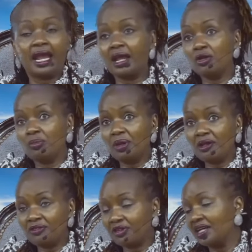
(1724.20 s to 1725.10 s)
And you
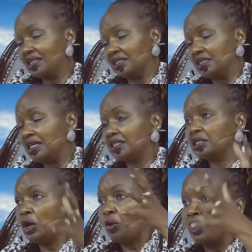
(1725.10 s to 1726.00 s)
may find, Annie,
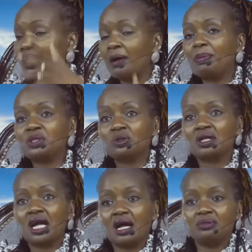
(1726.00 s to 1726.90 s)
that when that person
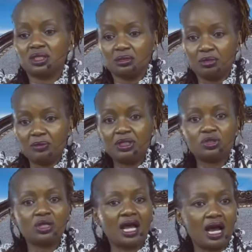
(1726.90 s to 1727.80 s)
comes maybe
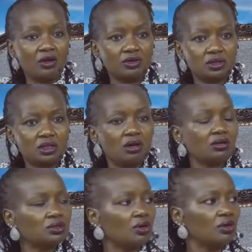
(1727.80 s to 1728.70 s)
into the house, they
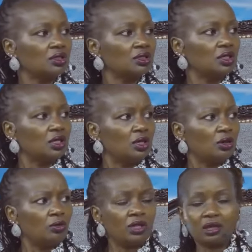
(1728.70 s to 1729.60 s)
don't talk
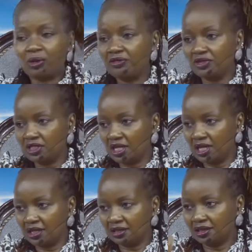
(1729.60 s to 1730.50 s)
when the wife is
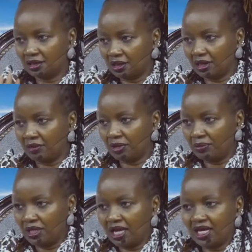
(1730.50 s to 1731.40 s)
there. And
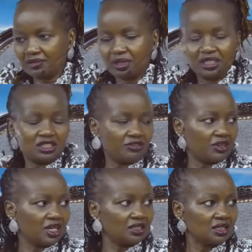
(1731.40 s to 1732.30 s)
maybe the husband is a
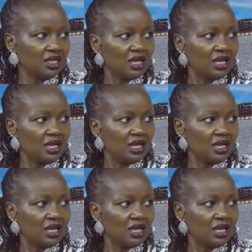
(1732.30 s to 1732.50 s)
friend.